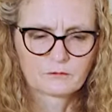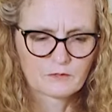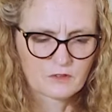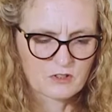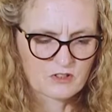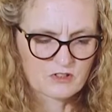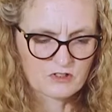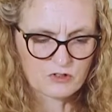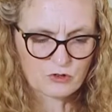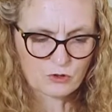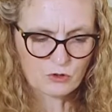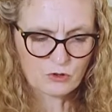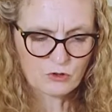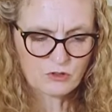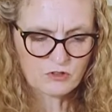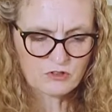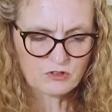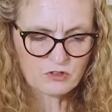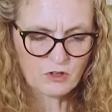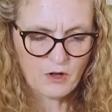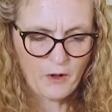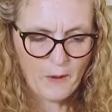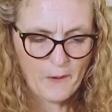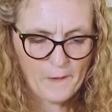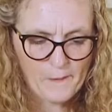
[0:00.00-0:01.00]
sauce.
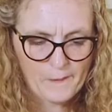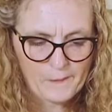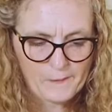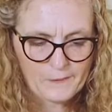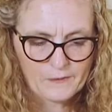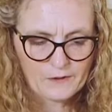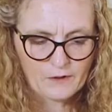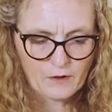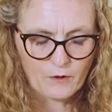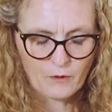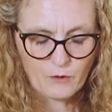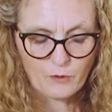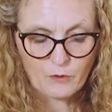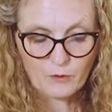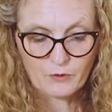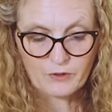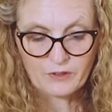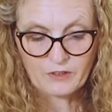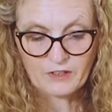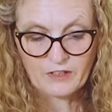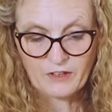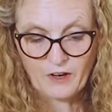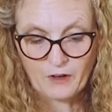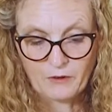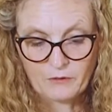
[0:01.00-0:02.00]
Or
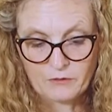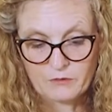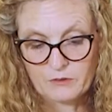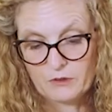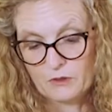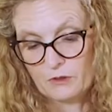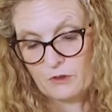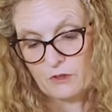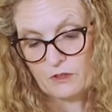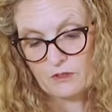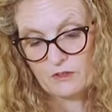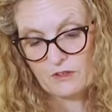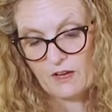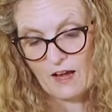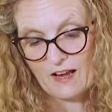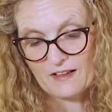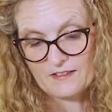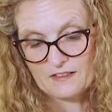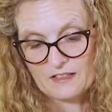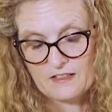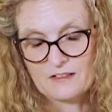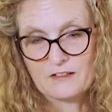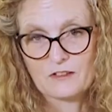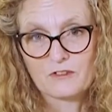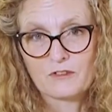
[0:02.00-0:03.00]
you can add
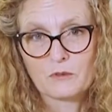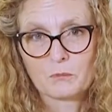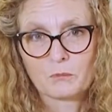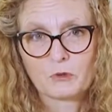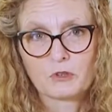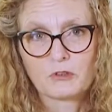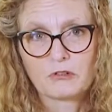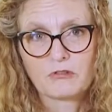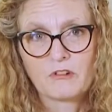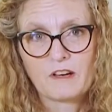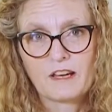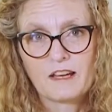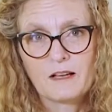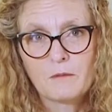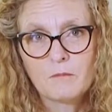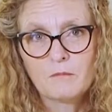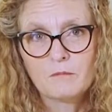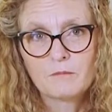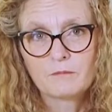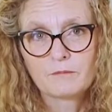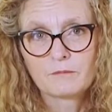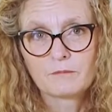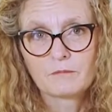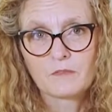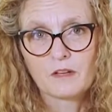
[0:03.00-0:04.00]
it to some cream
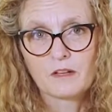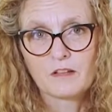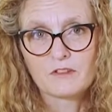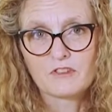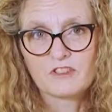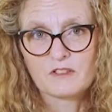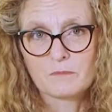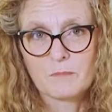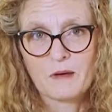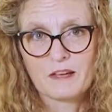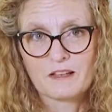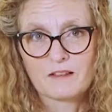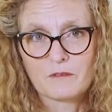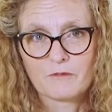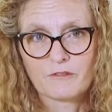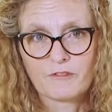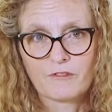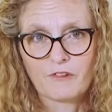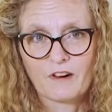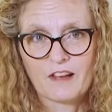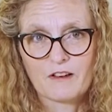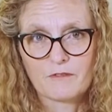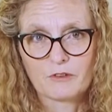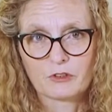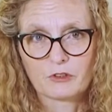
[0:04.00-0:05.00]
and just make some
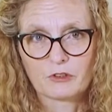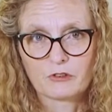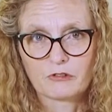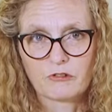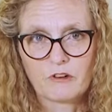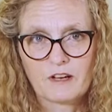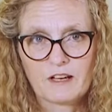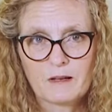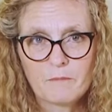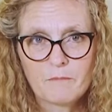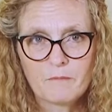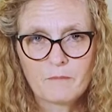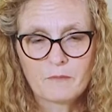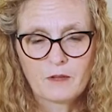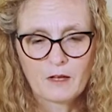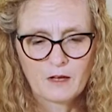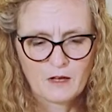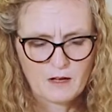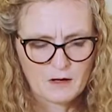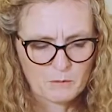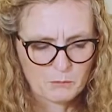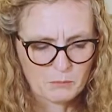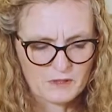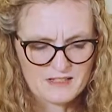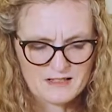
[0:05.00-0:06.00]
flavoured cream.
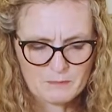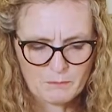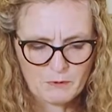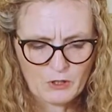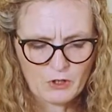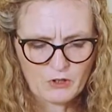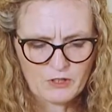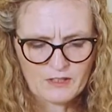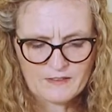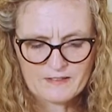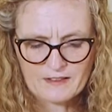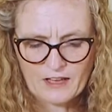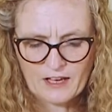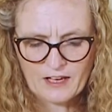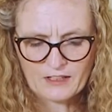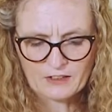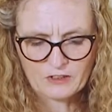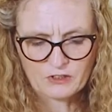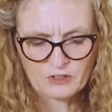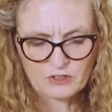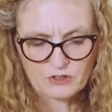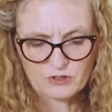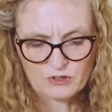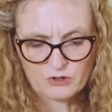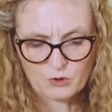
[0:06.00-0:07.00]
But to be honest, I
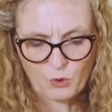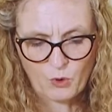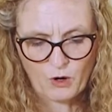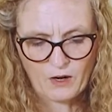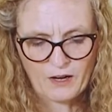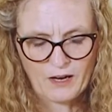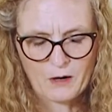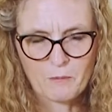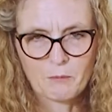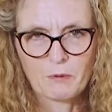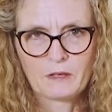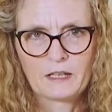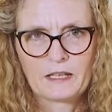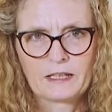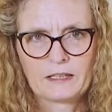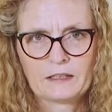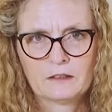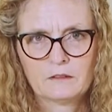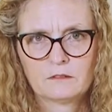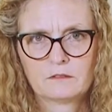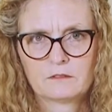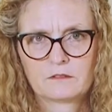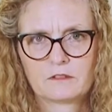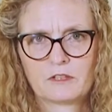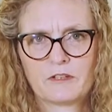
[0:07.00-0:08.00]
could just quite happily,
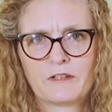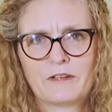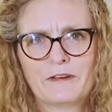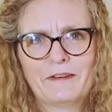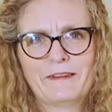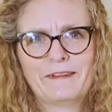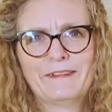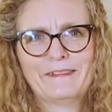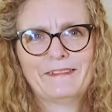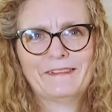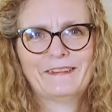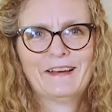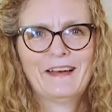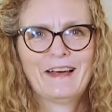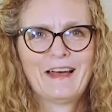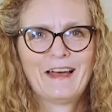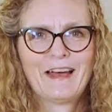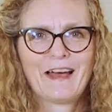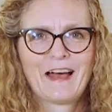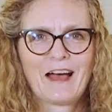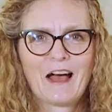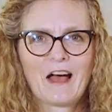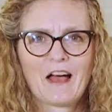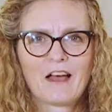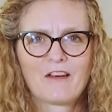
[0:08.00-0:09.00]

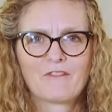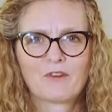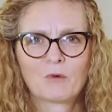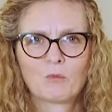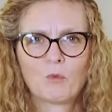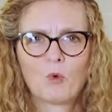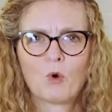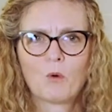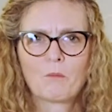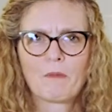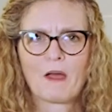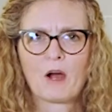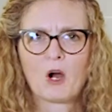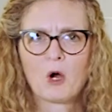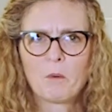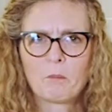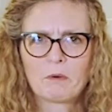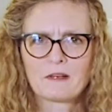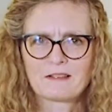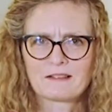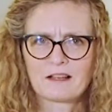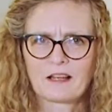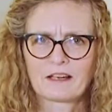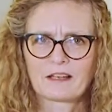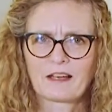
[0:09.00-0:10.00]
if you warm that up,
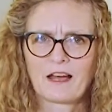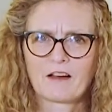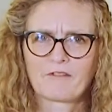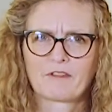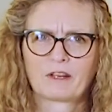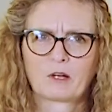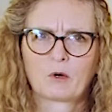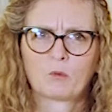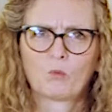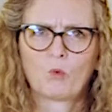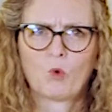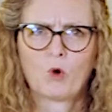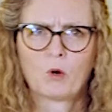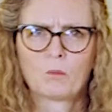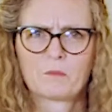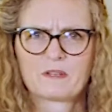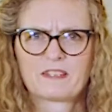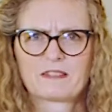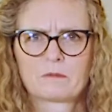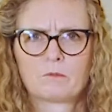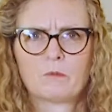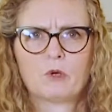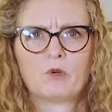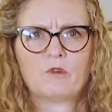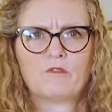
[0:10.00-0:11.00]
it's like having a warm
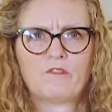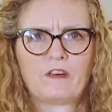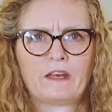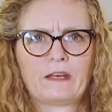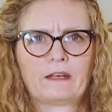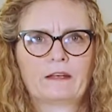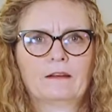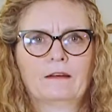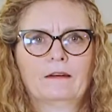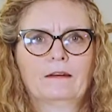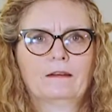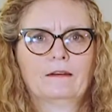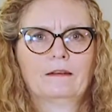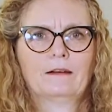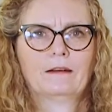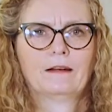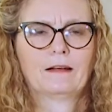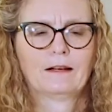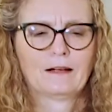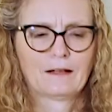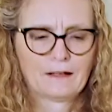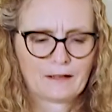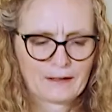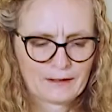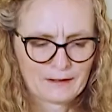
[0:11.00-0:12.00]
smoothie.
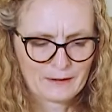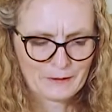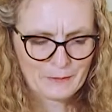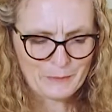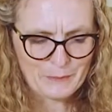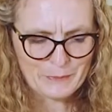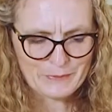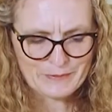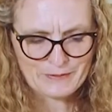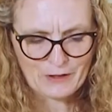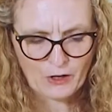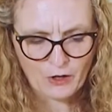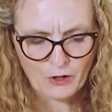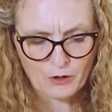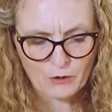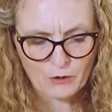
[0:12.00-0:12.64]
So